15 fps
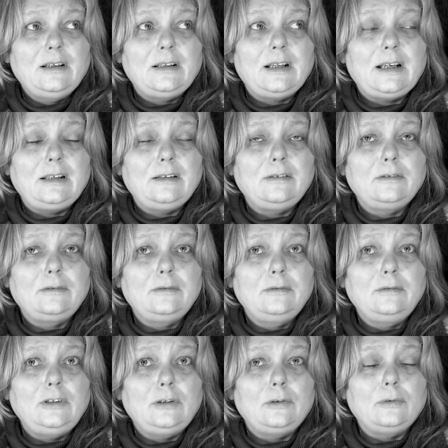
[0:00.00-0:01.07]
then,
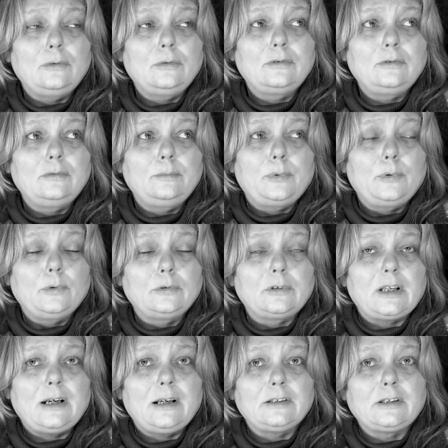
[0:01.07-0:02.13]
you know, poll
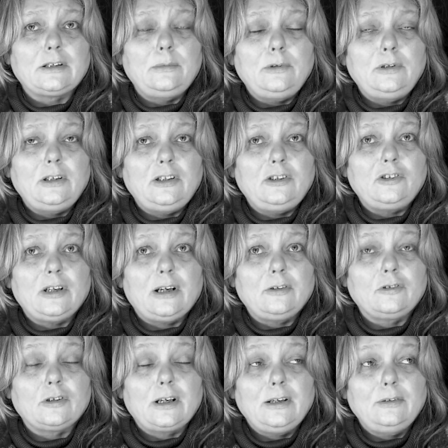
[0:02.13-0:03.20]
tax, community
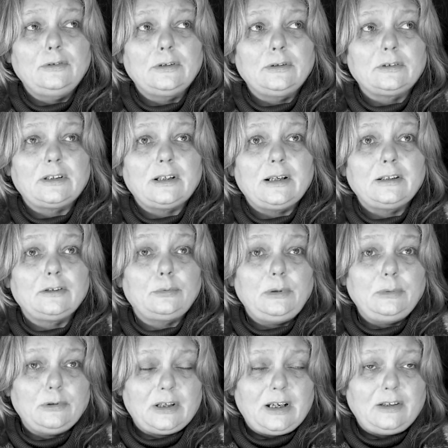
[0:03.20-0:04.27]
charge, council tax.
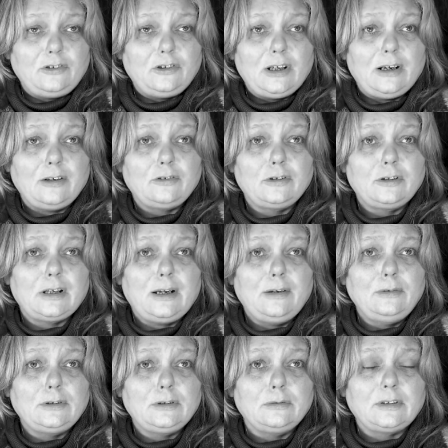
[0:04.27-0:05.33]
We were getting charged
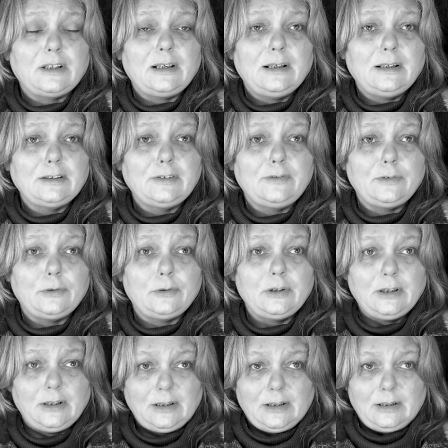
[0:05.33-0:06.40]
council tax for
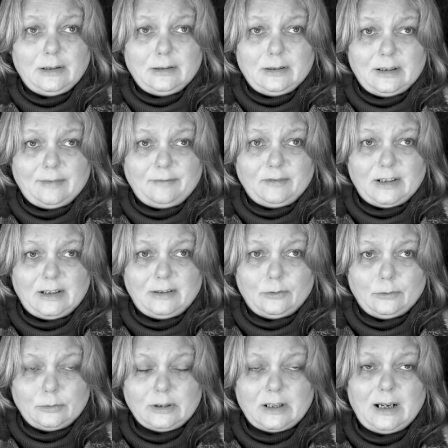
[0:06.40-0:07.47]
living in
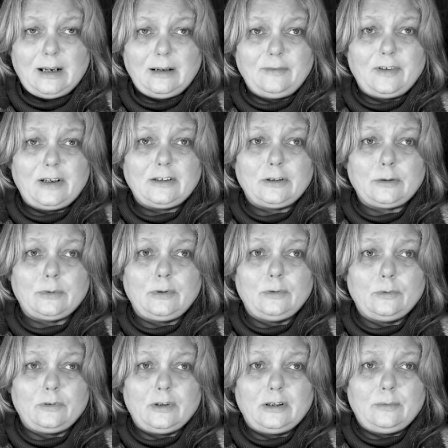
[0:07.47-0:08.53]
those caravans with
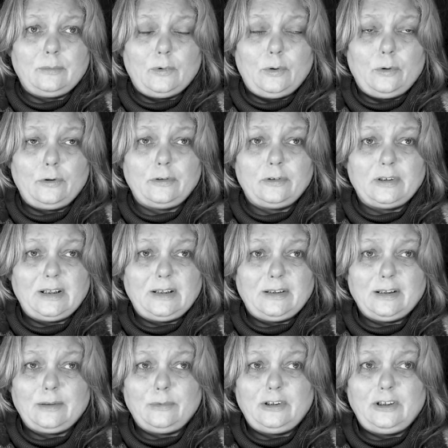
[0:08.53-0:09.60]
no running water or
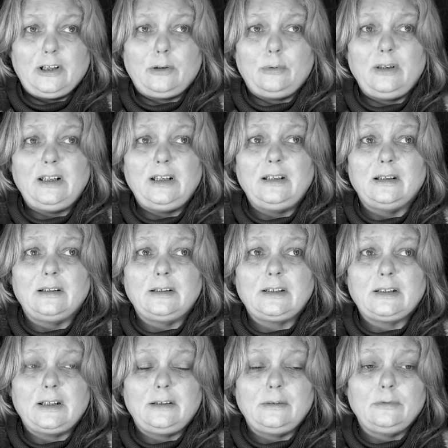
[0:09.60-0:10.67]
anything. When you queried it, they
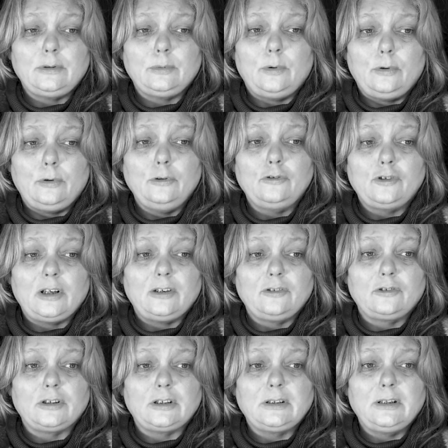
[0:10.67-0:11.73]
said it was water
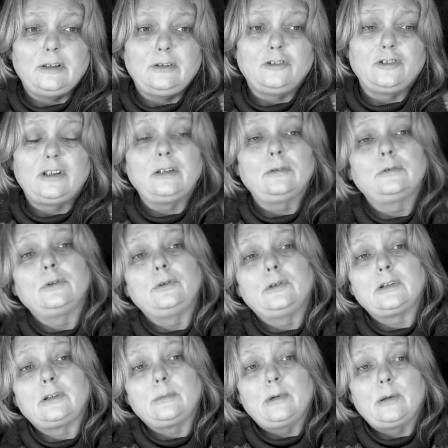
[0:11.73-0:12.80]
charges. Now they're still doing
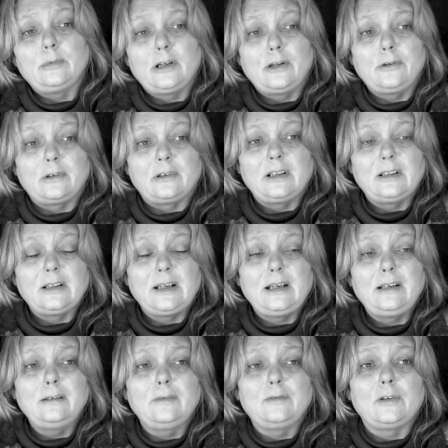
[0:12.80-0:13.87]
it to my brother at the
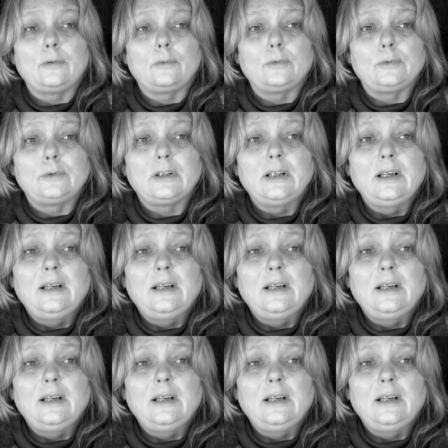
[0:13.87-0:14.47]
end of the road